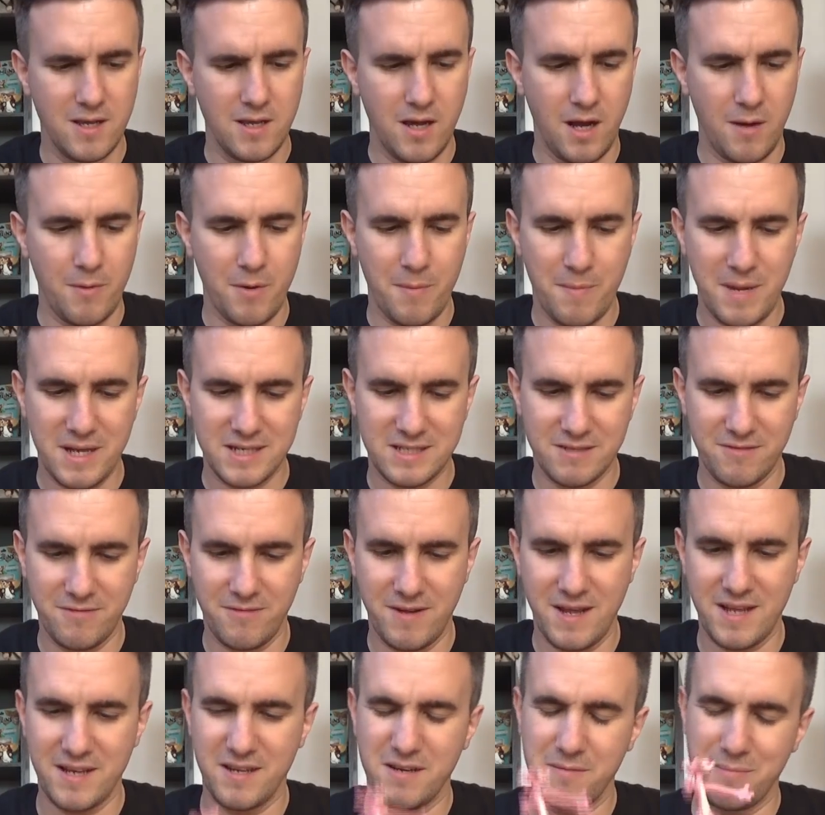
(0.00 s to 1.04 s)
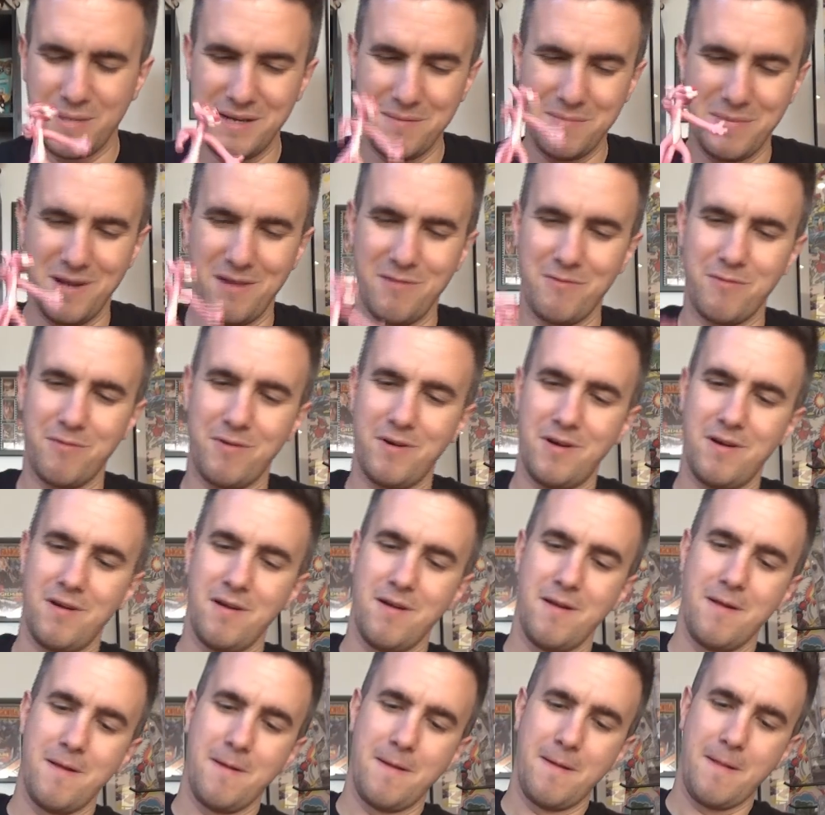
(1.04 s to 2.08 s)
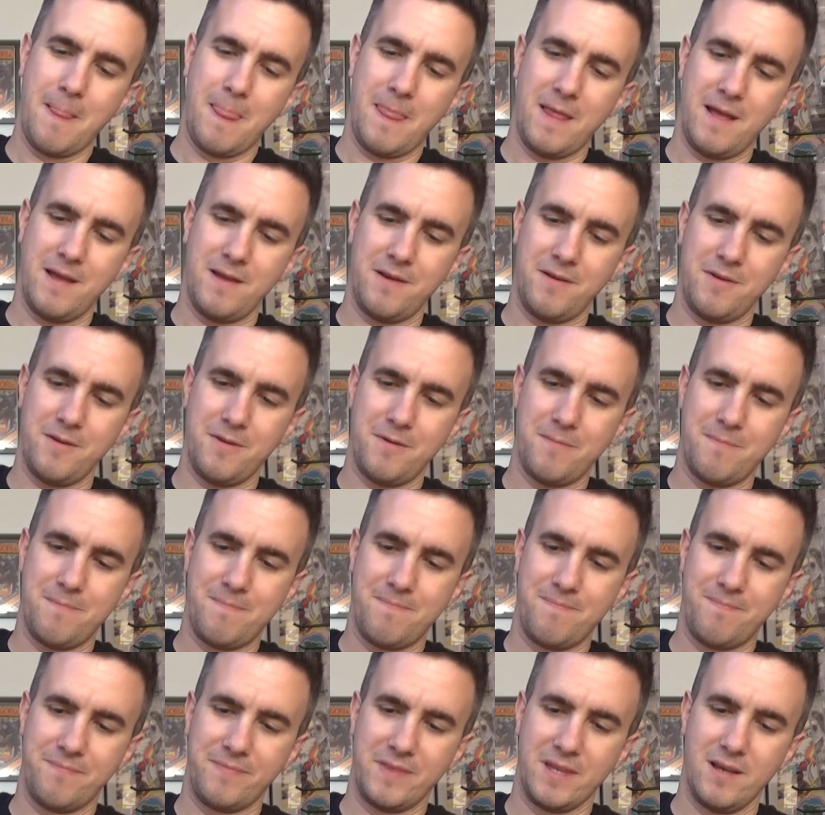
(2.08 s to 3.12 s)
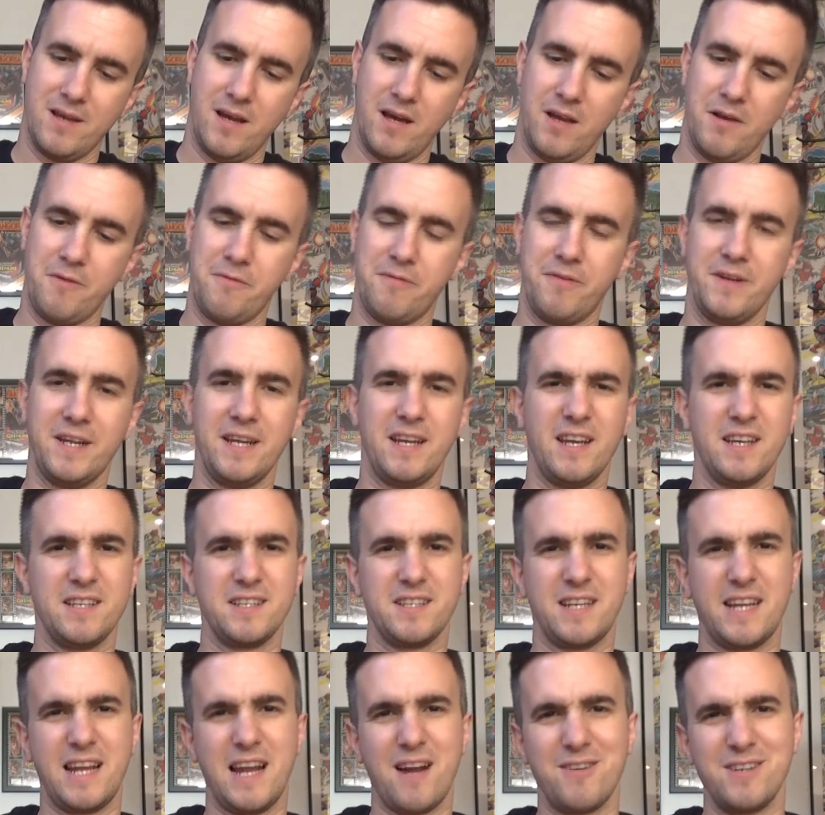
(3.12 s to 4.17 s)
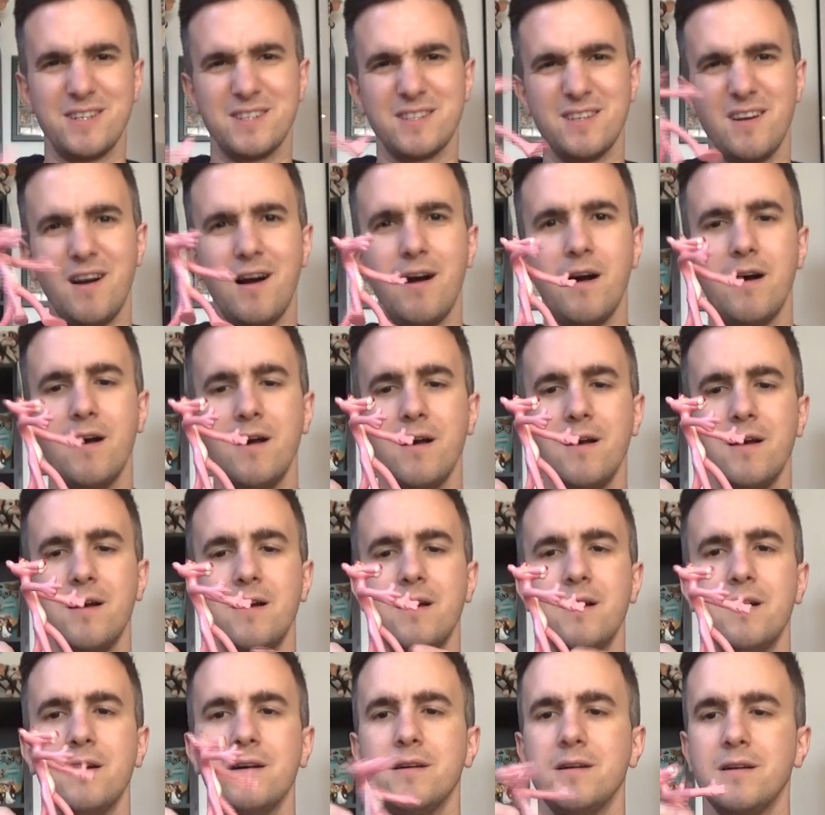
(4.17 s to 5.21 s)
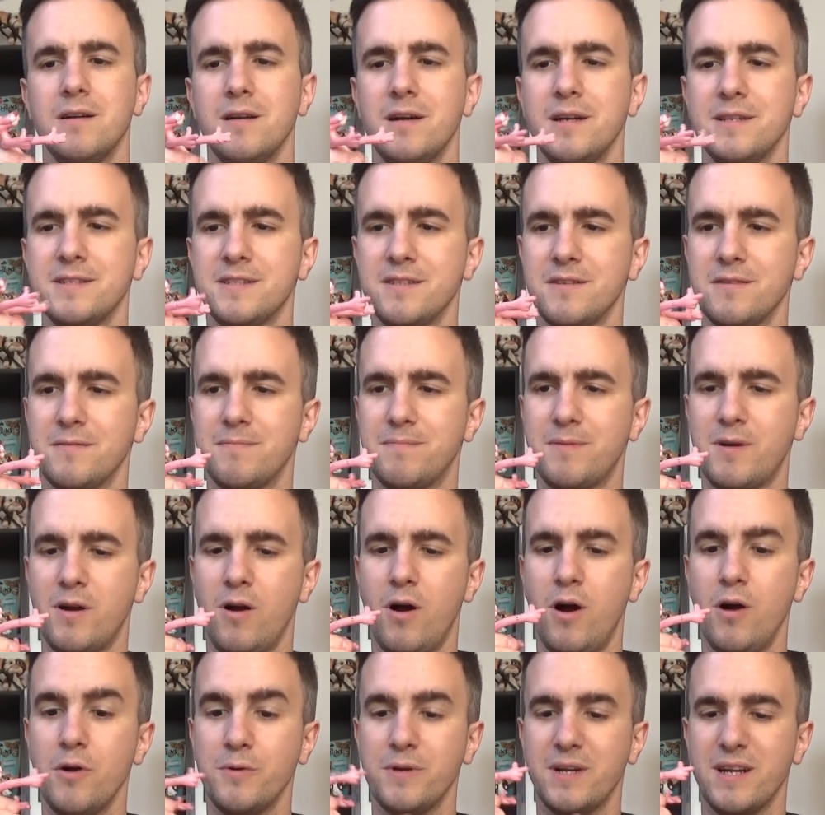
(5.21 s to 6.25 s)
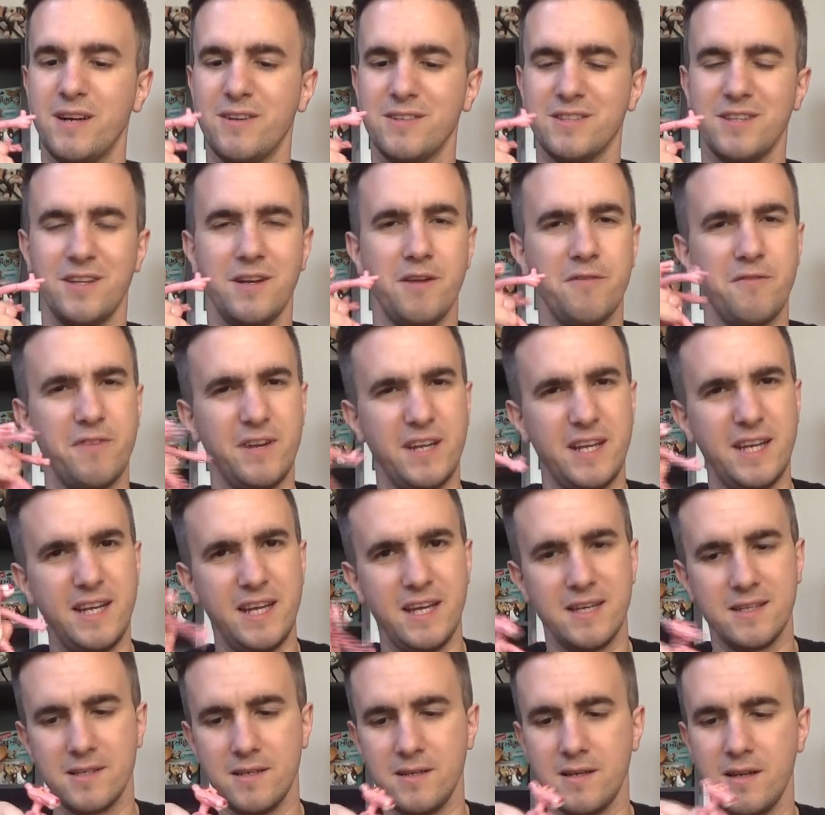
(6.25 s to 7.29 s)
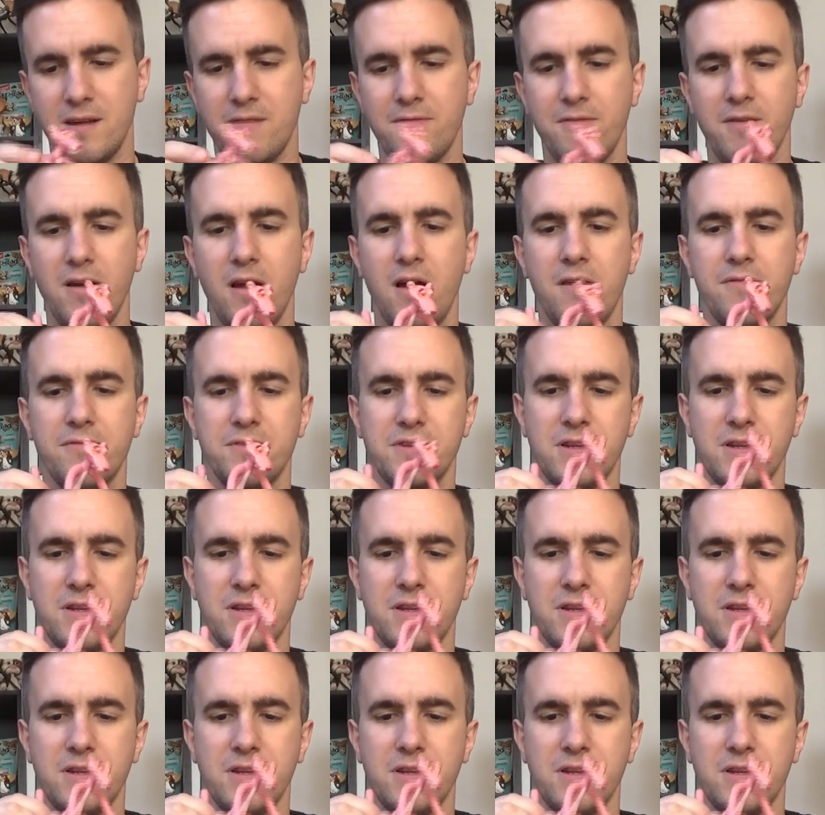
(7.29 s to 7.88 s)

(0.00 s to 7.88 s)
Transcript: I'm a massive fan of the Pink Panther, and I don't think as a character, as a cartoon character, I don't think he gets enough love.